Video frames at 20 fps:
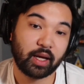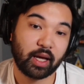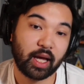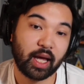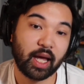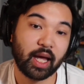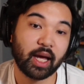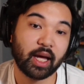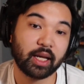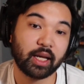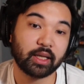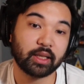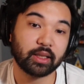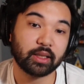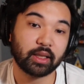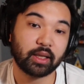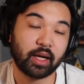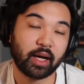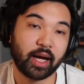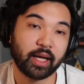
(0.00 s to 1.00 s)
And
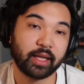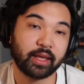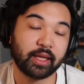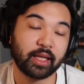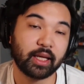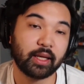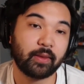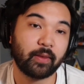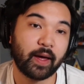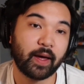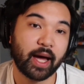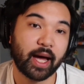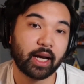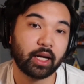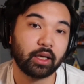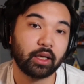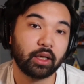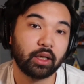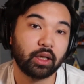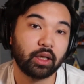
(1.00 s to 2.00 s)
I think that
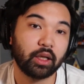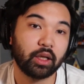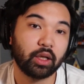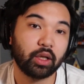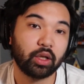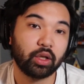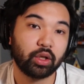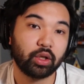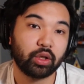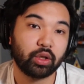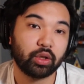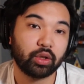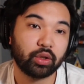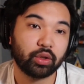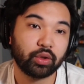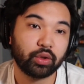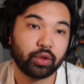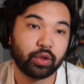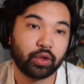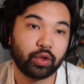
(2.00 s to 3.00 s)

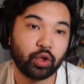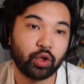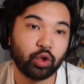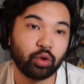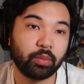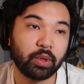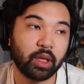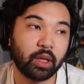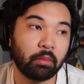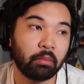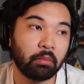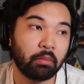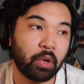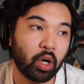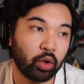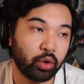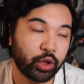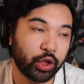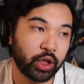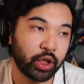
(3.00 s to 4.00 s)
human
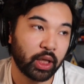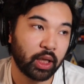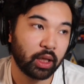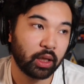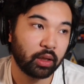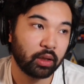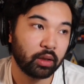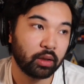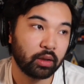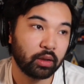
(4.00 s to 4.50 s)
emotion